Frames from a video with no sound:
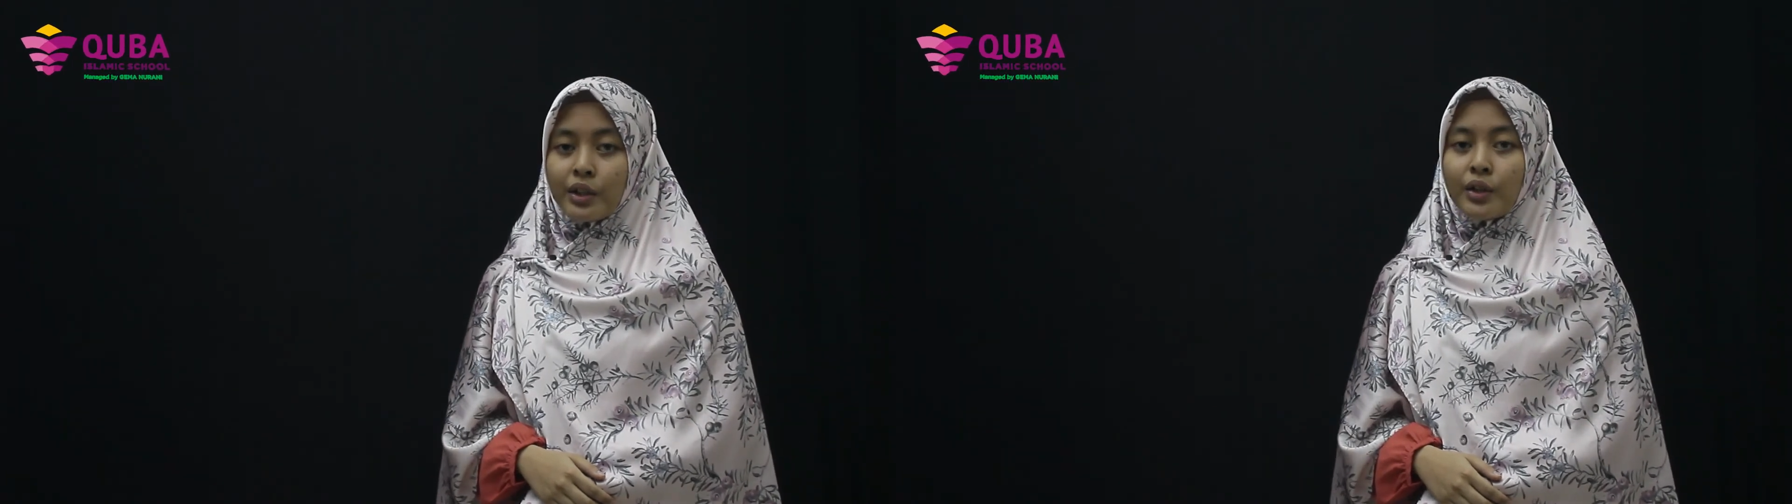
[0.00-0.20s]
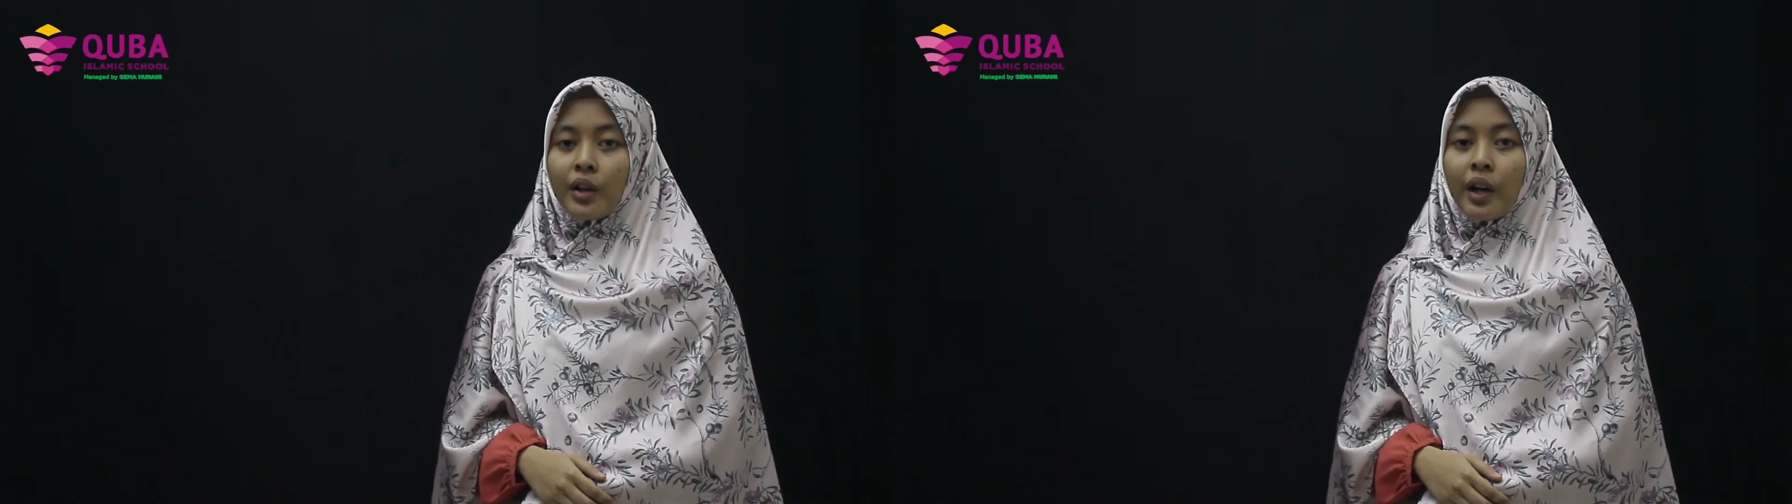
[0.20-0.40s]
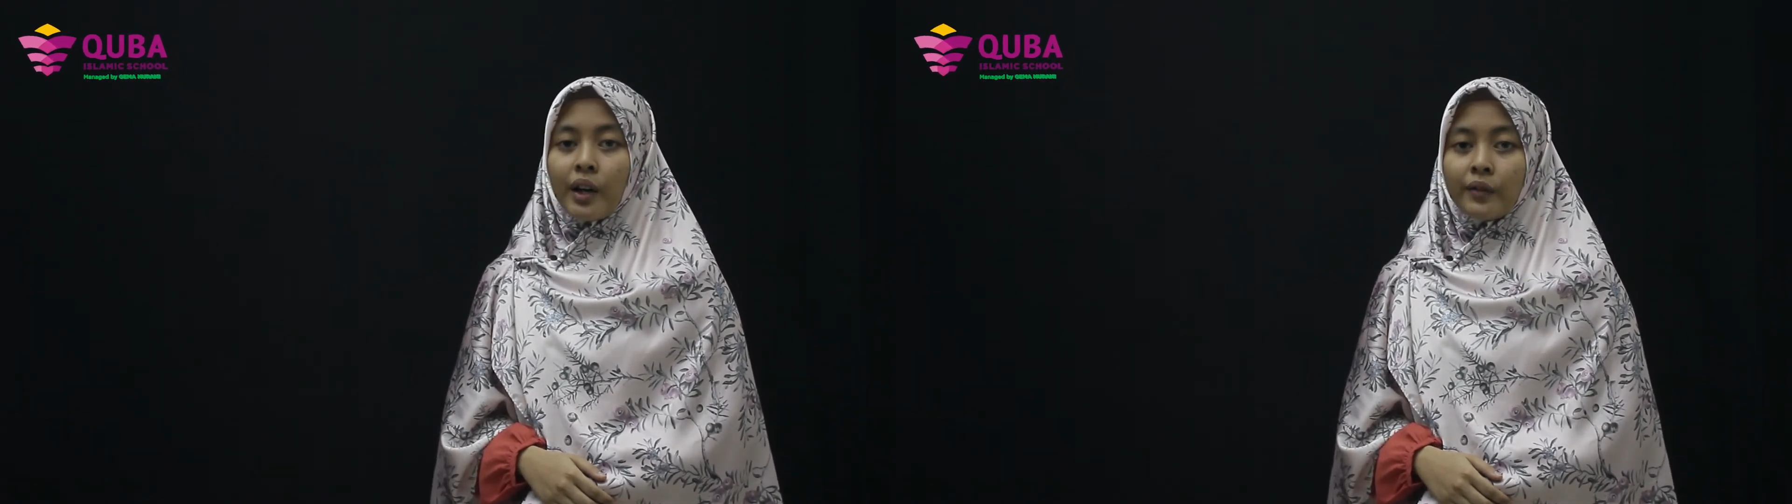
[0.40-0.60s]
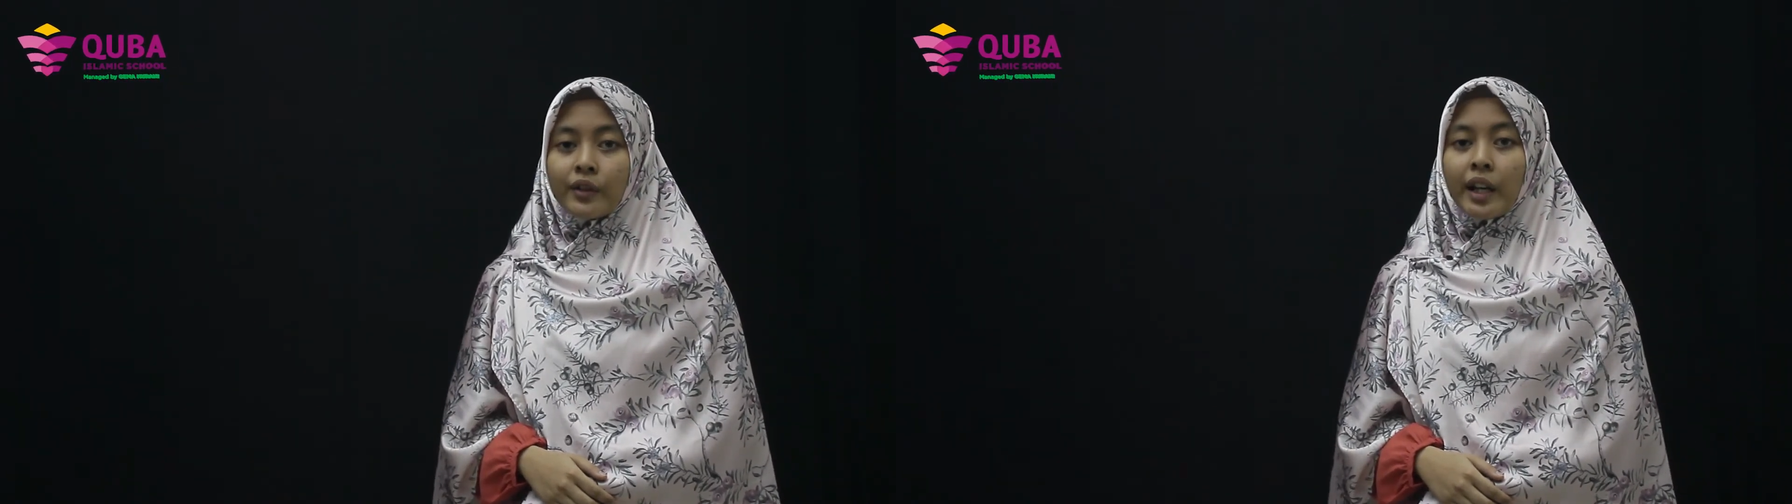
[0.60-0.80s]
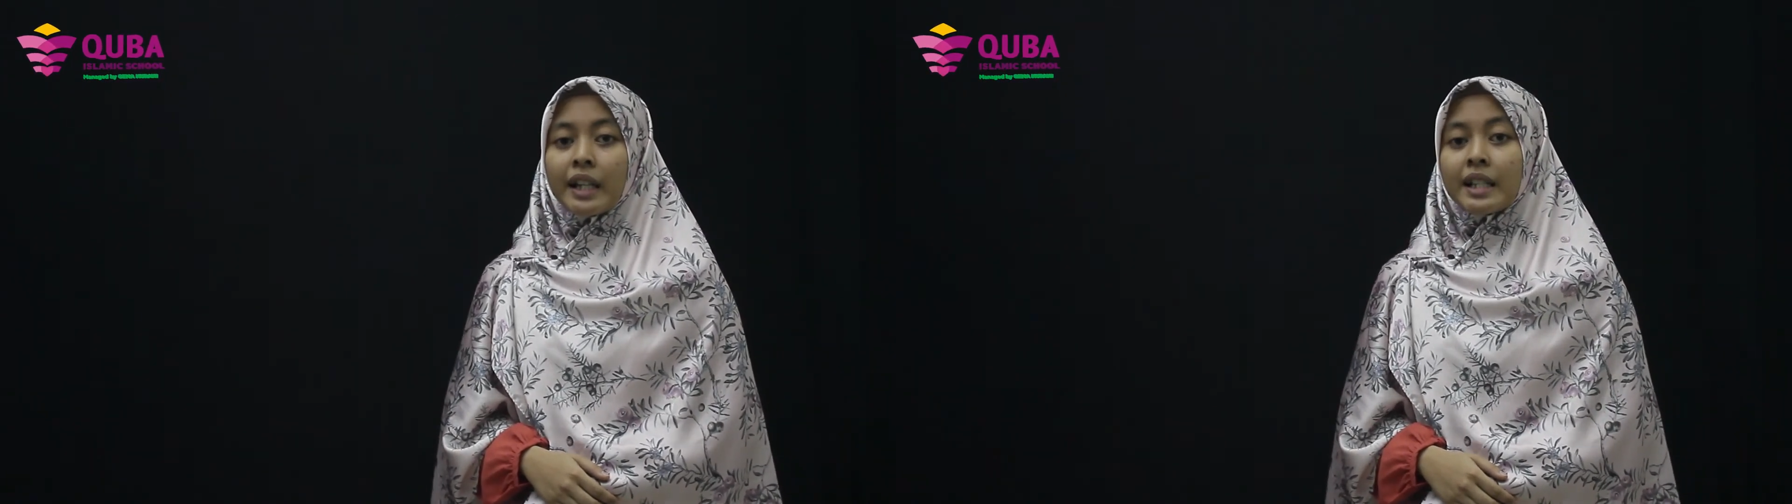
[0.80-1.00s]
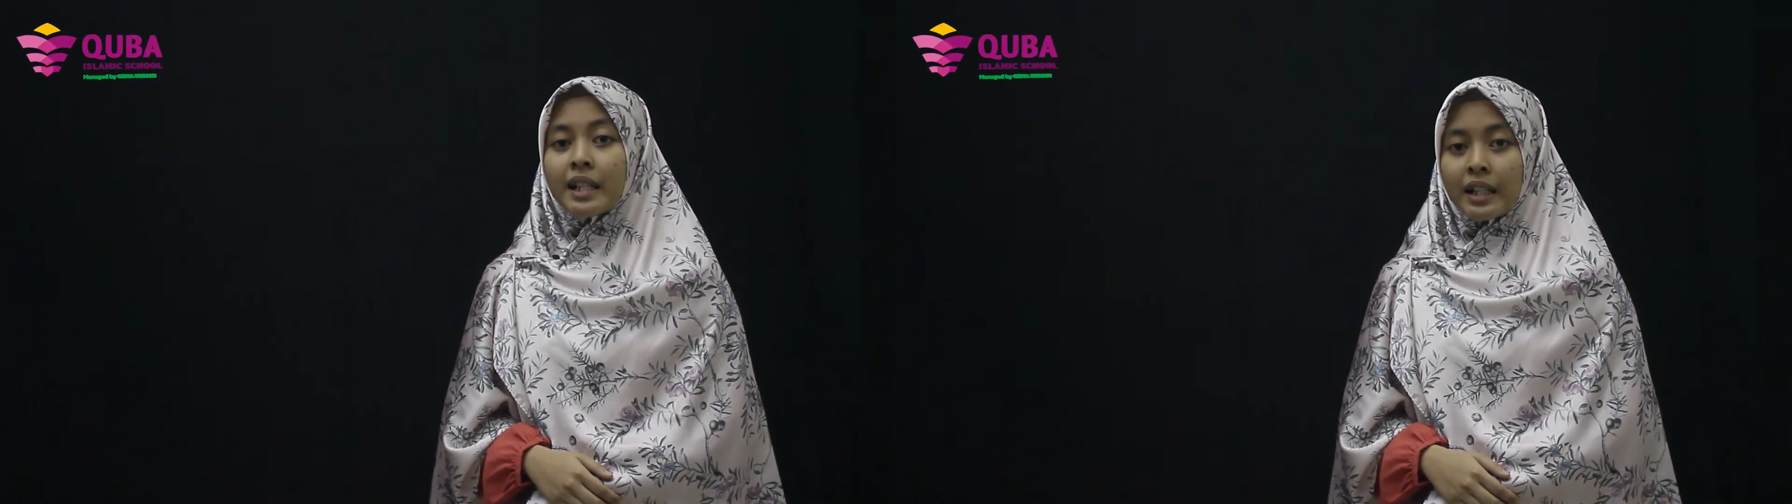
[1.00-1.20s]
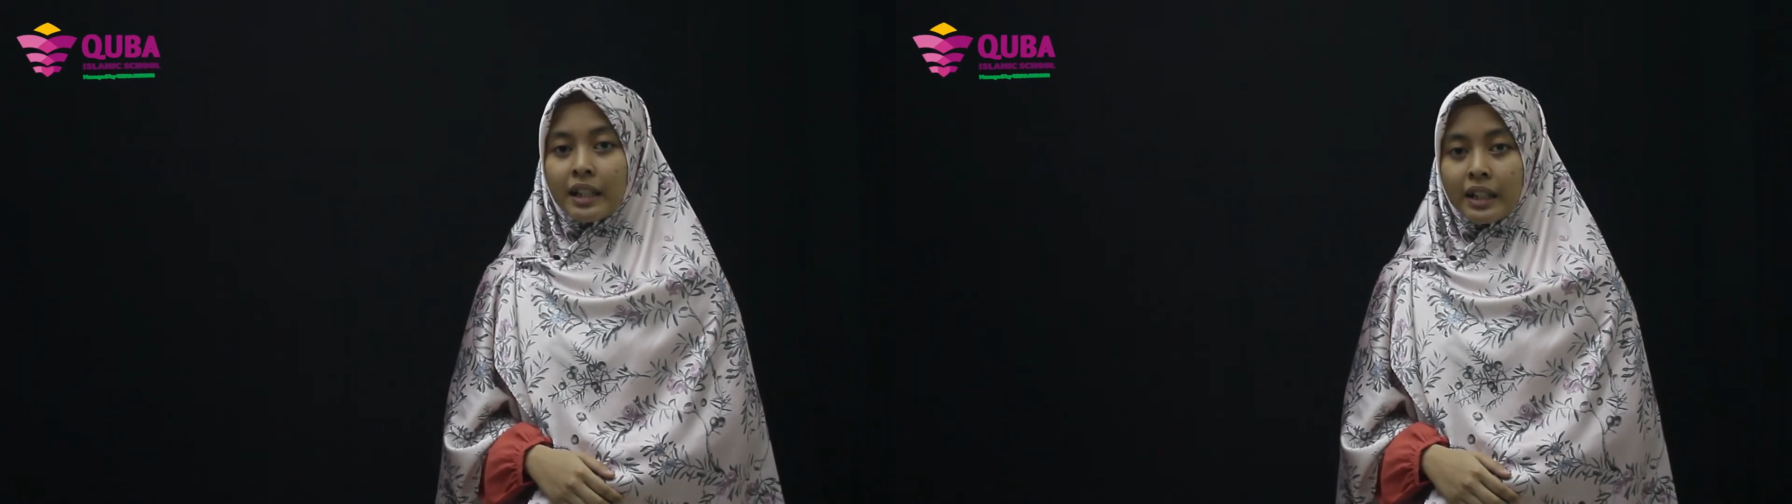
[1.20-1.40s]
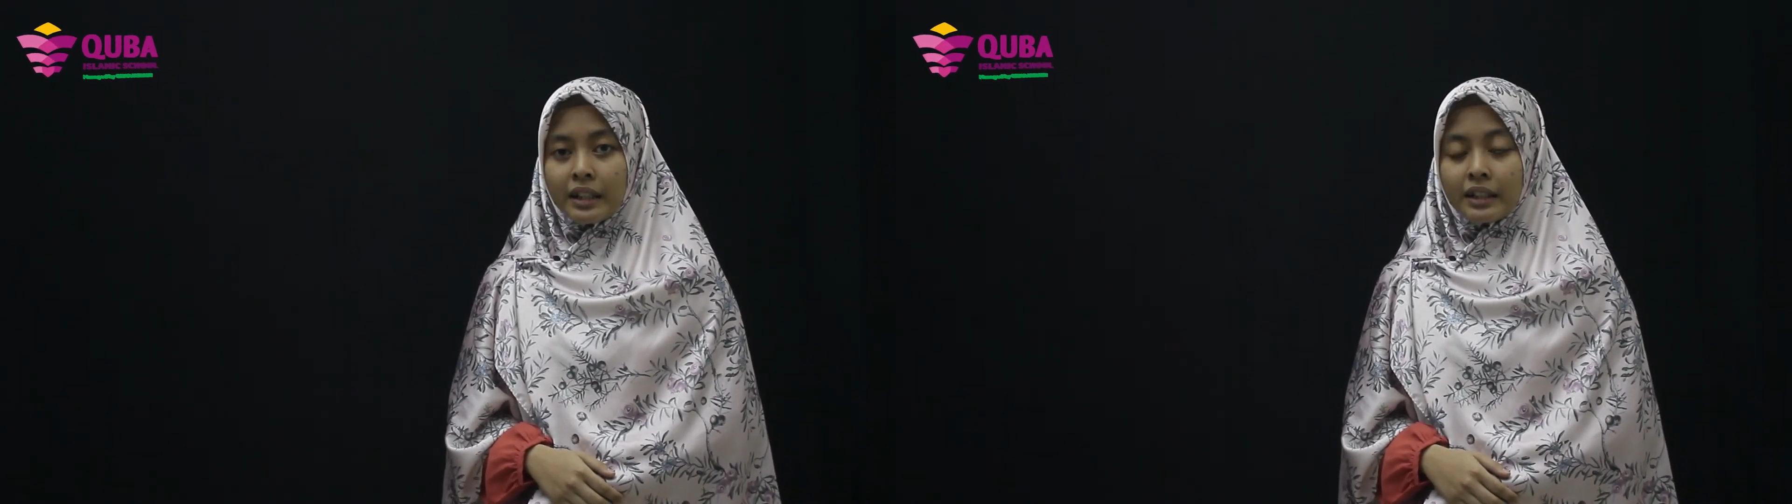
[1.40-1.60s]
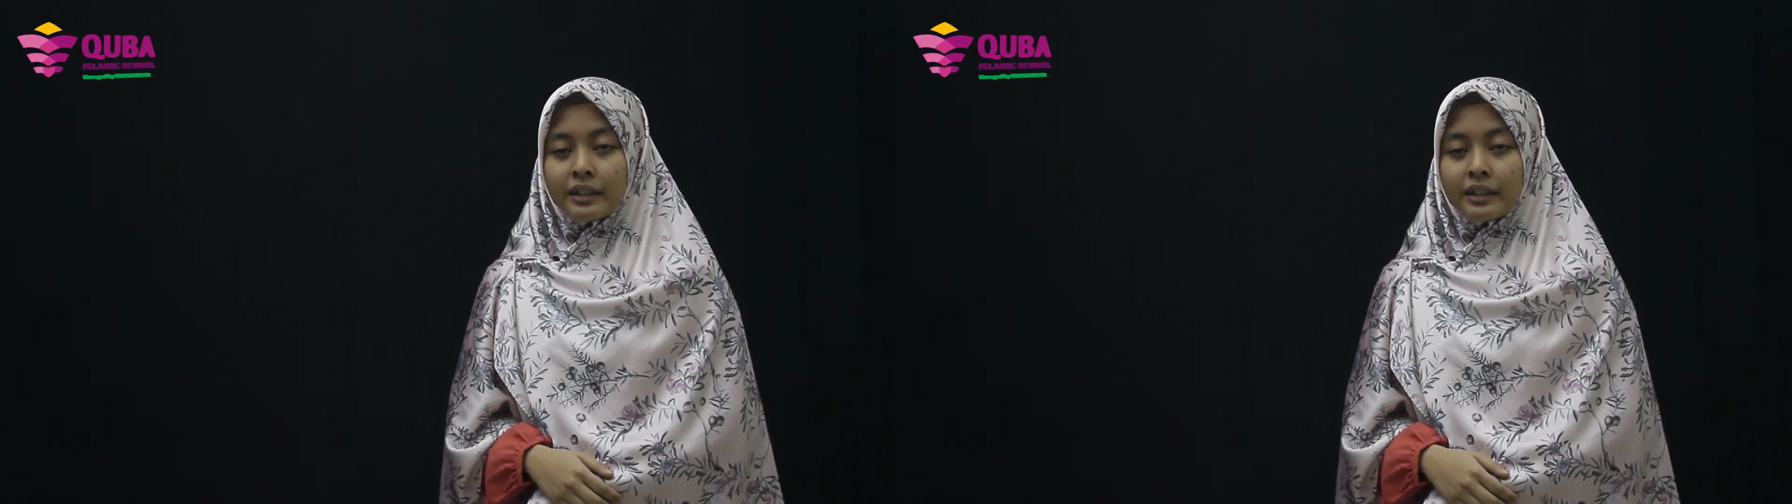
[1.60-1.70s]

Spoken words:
you have to answer,